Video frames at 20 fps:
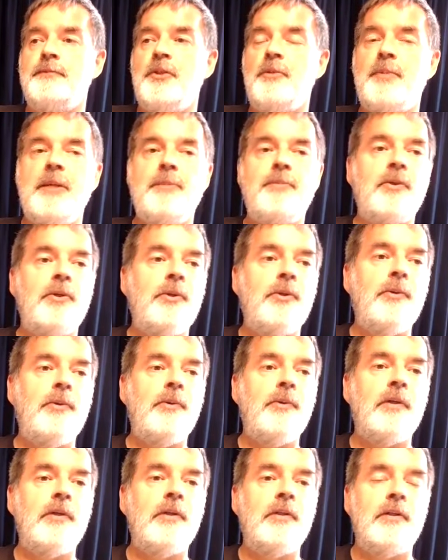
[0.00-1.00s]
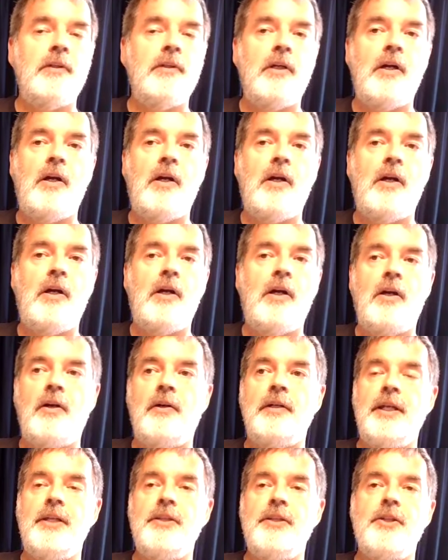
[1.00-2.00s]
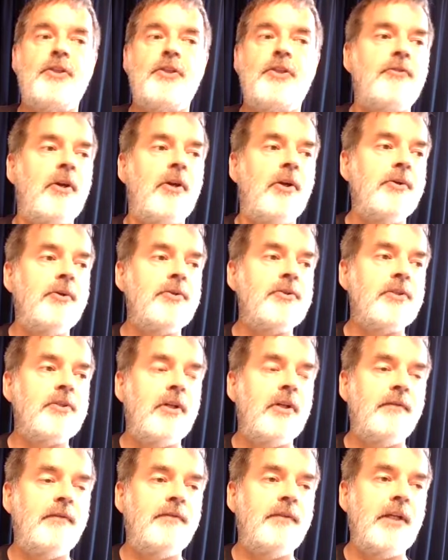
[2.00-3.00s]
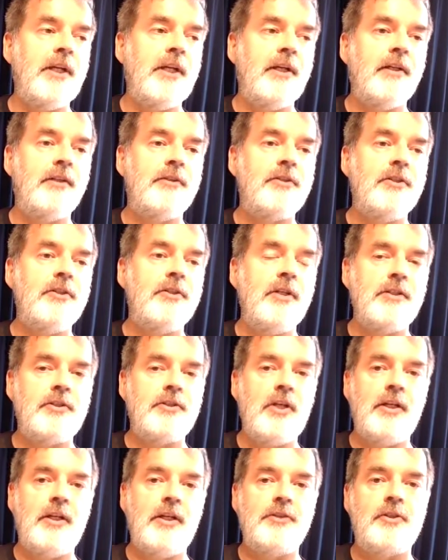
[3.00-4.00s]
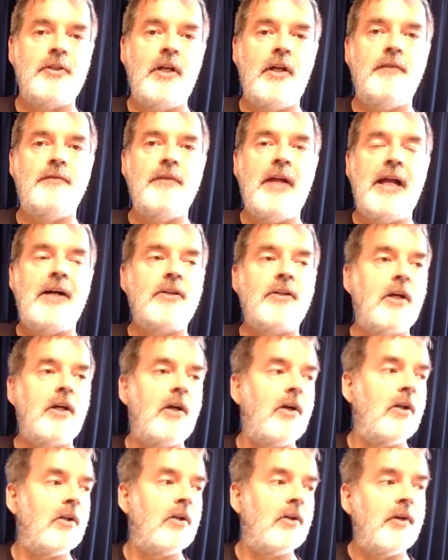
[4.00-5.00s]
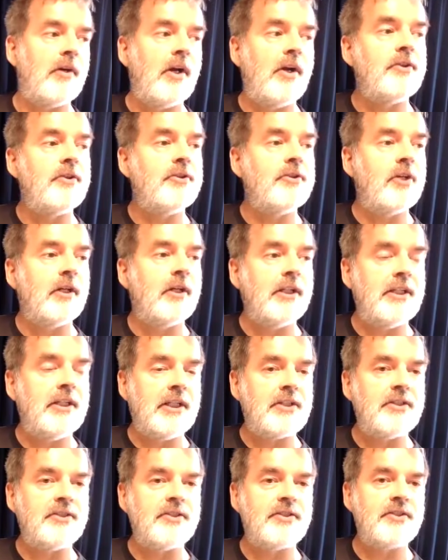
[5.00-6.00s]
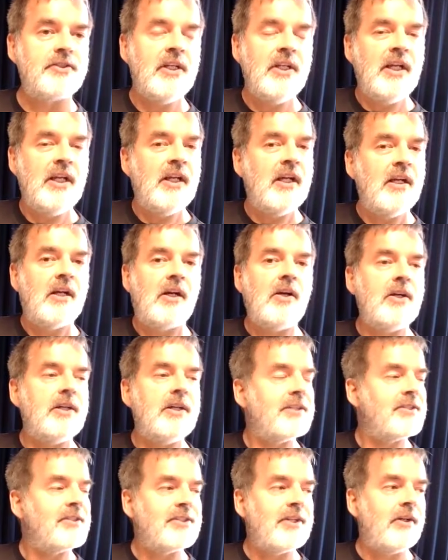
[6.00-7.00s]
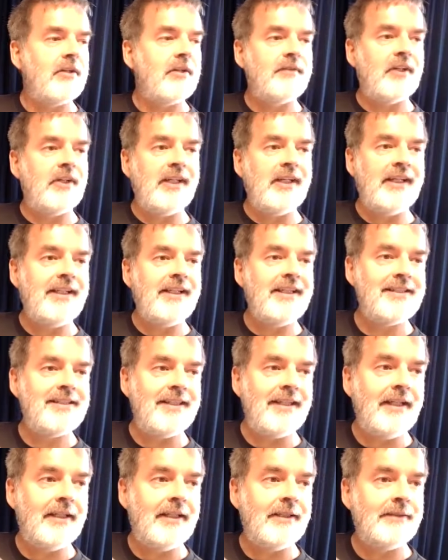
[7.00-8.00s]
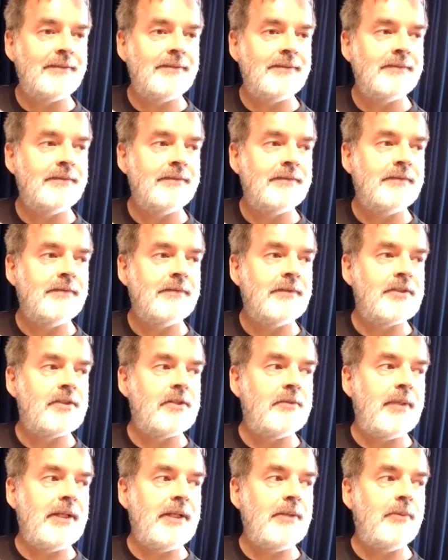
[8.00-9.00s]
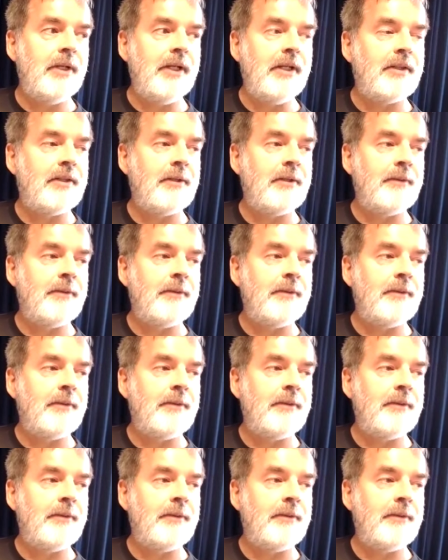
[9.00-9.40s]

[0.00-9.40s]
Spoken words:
People who are in the throes of alcohol or other drug addictions aren't necessarily very easy to be with.